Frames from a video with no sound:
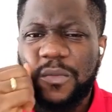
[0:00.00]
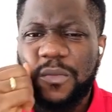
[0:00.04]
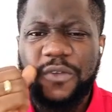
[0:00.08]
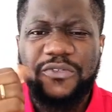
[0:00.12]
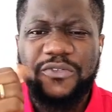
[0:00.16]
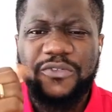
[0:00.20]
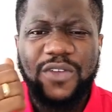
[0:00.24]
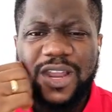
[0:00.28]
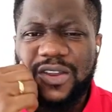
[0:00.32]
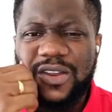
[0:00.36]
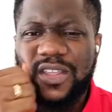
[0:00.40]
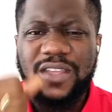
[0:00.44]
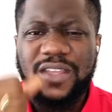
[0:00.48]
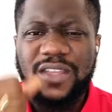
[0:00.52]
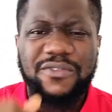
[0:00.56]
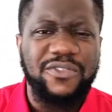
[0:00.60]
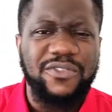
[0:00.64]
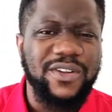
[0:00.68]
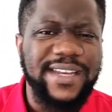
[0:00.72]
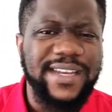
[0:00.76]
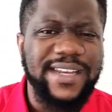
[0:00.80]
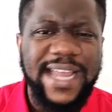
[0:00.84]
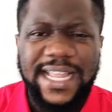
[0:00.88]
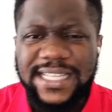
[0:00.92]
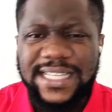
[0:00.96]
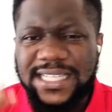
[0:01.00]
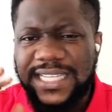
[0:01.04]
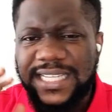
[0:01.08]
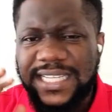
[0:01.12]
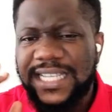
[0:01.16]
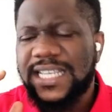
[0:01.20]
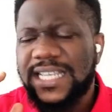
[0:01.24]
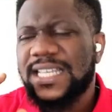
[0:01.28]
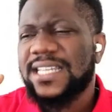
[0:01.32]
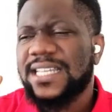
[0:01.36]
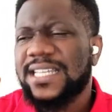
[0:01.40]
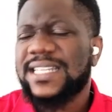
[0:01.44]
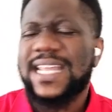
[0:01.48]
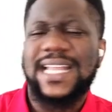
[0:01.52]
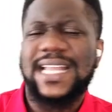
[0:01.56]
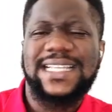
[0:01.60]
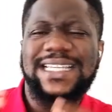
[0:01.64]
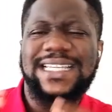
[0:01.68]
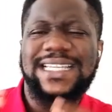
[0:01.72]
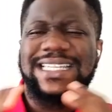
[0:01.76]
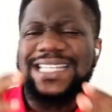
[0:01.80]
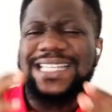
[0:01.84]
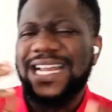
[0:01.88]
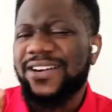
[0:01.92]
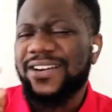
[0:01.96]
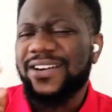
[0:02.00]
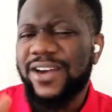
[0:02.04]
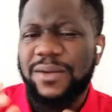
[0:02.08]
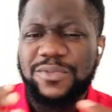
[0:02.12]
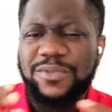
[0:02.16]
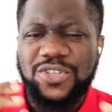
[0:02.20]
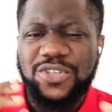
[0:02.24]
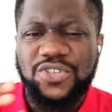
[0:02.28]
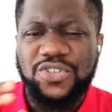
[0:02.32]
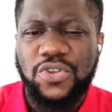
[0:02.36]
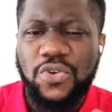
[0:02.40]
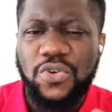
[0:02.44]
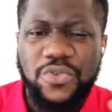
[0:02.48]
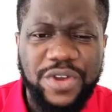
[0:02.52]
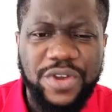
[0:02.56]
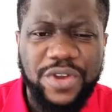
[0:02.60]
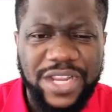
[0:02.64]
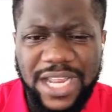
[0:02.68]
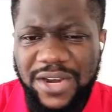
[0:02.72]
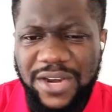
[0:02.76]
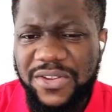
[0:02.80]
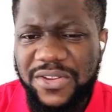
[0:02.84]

Some of you are looking for that that Instagram story.